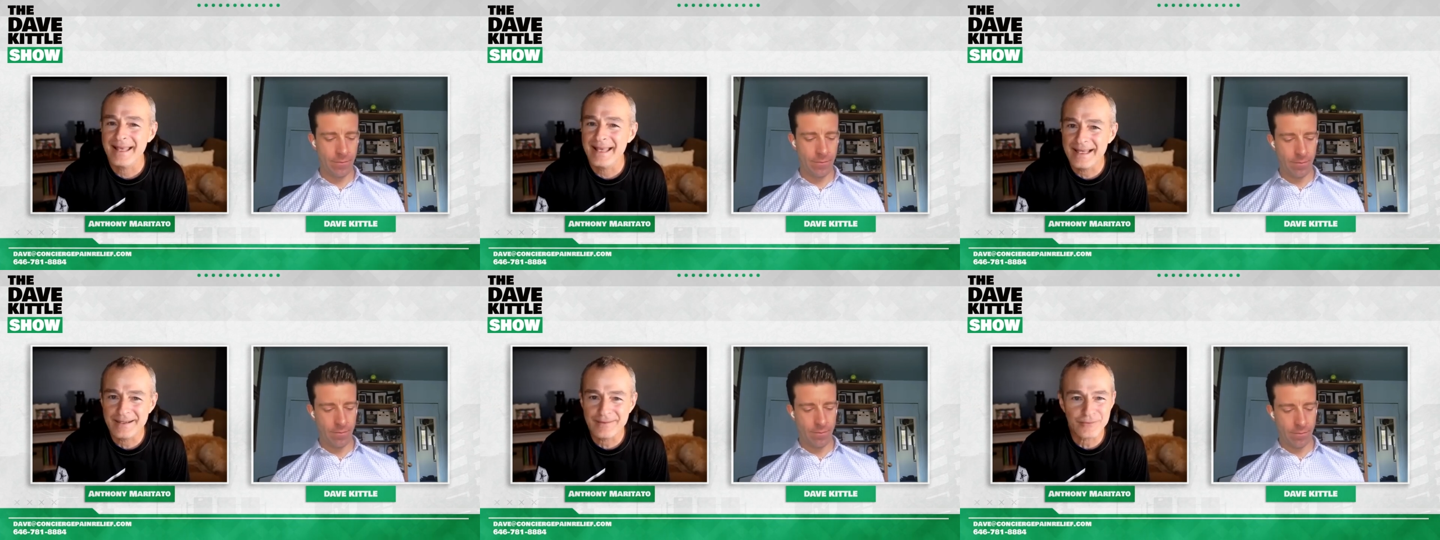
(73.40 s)

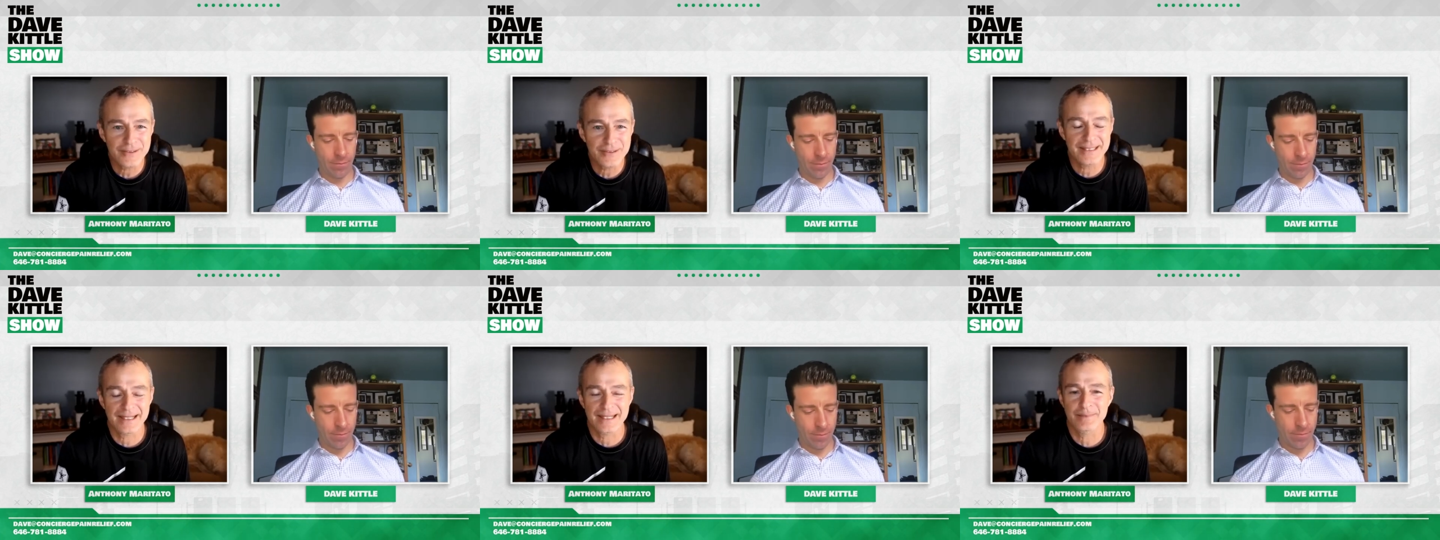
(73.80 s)

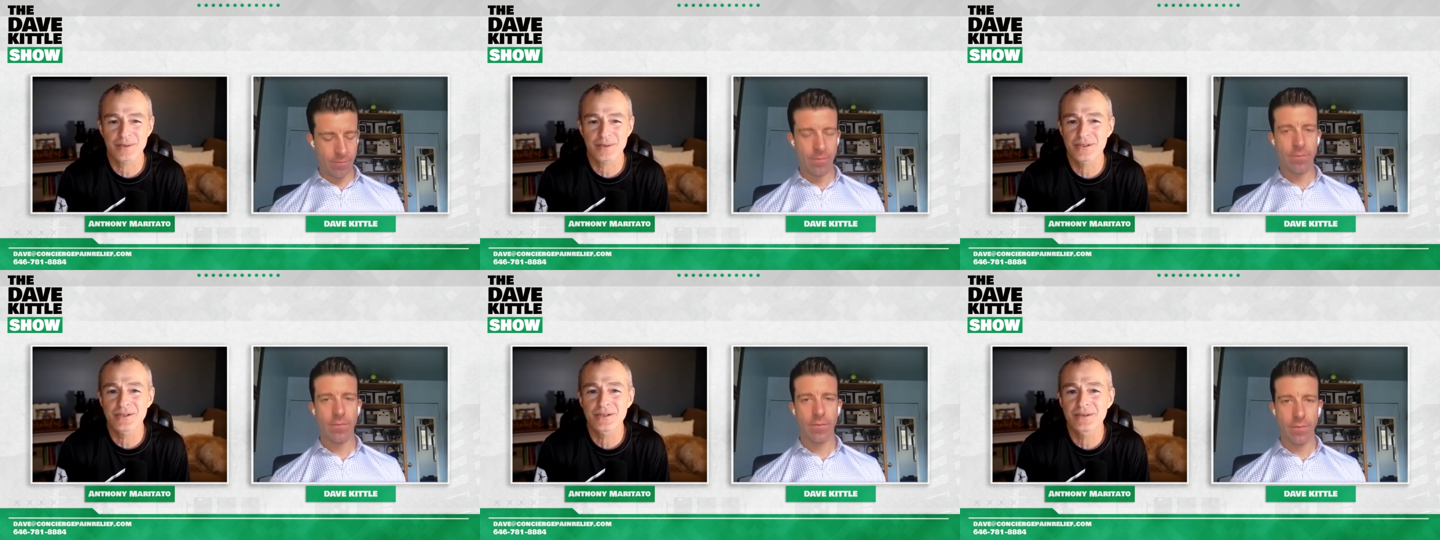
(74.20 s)
Speaker 1: every
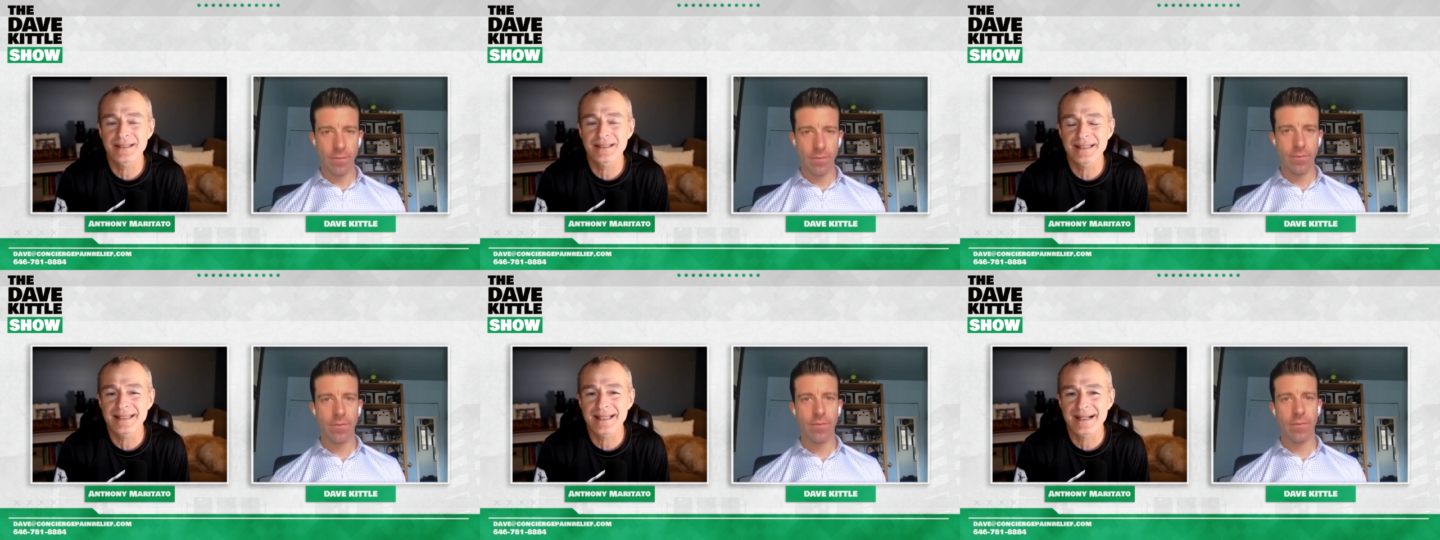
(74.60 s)

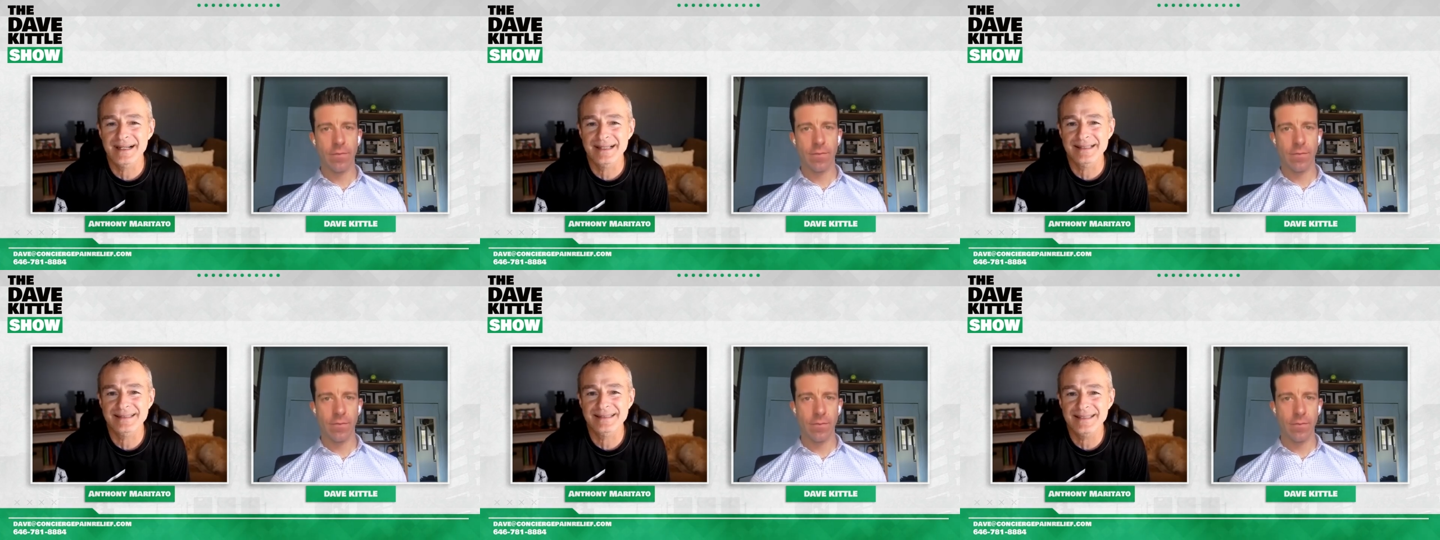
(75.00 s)
opportunity
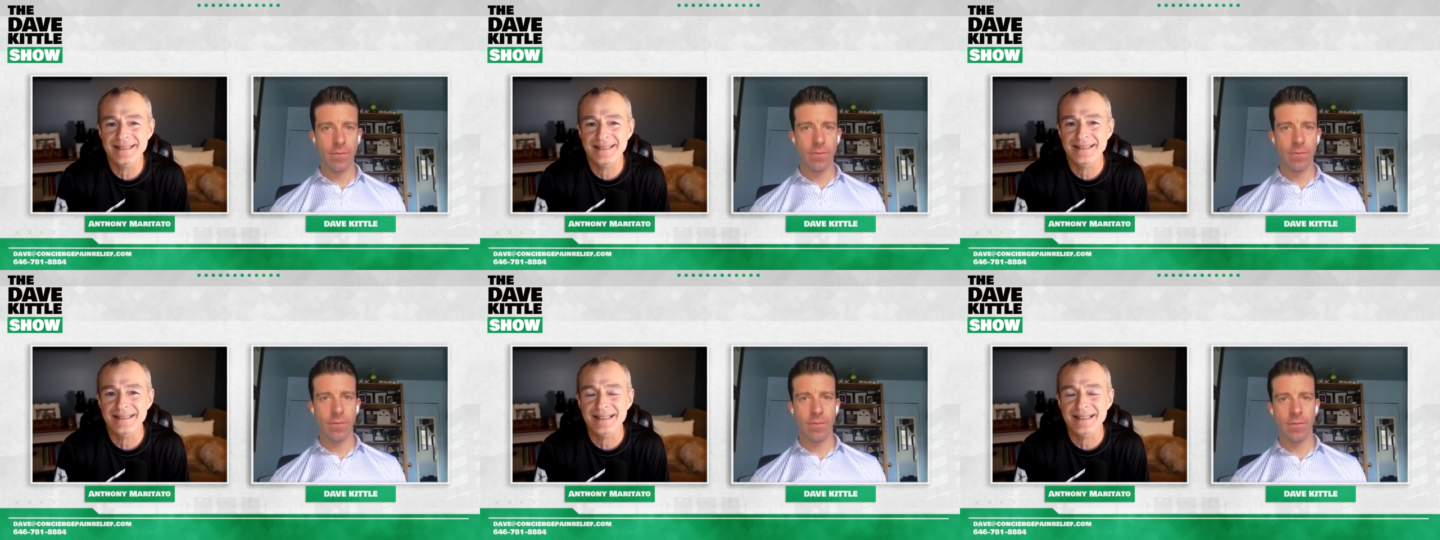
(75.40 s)
I
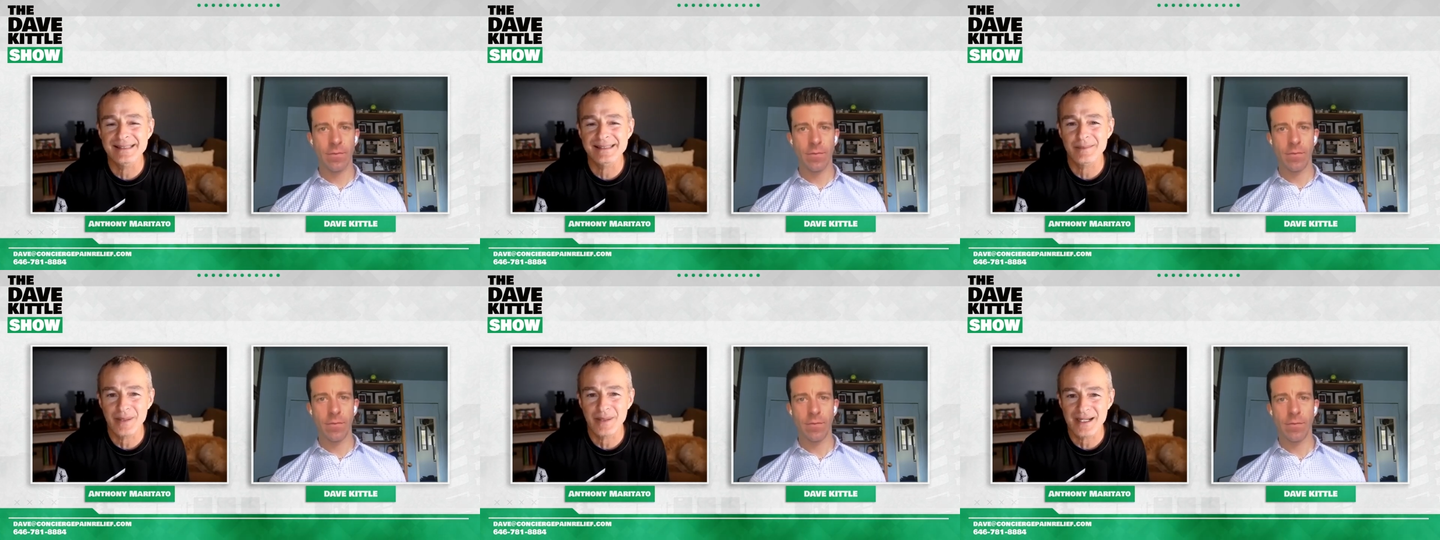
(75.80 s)
see
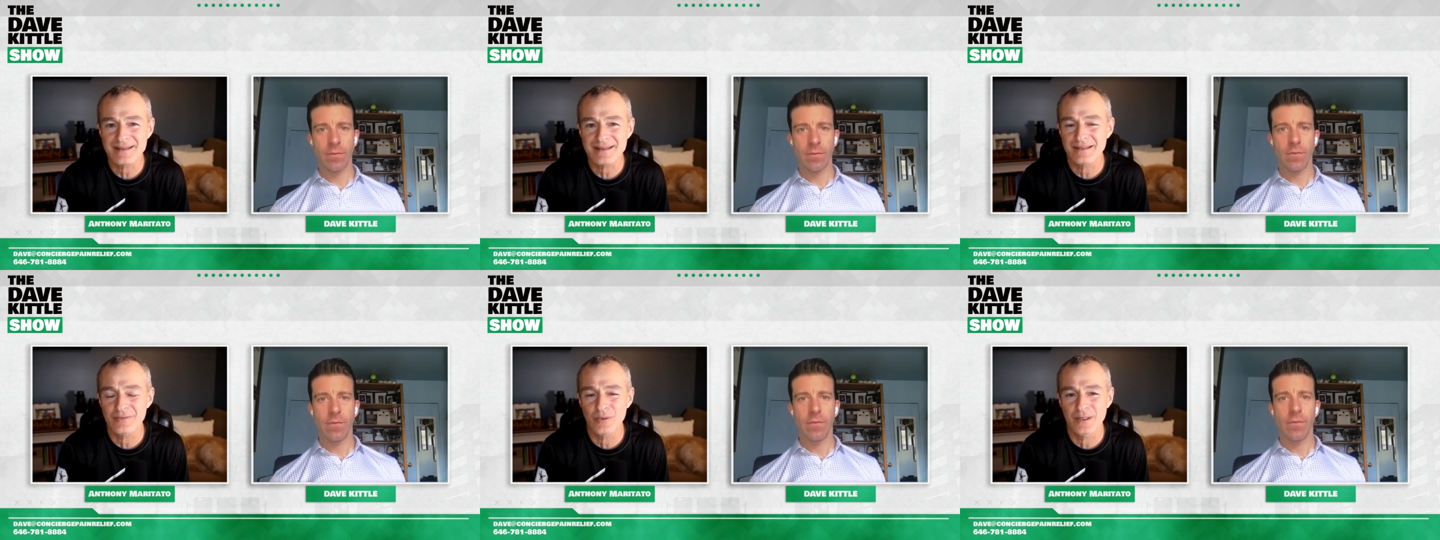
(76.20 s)
is a
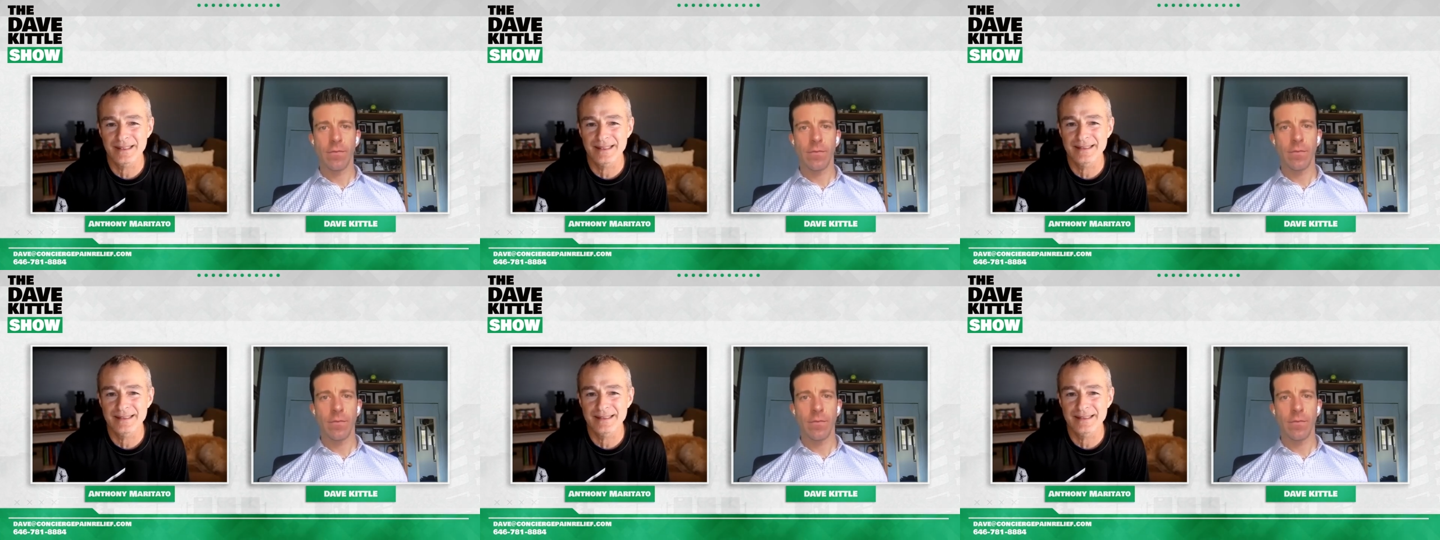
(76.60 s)
positive one.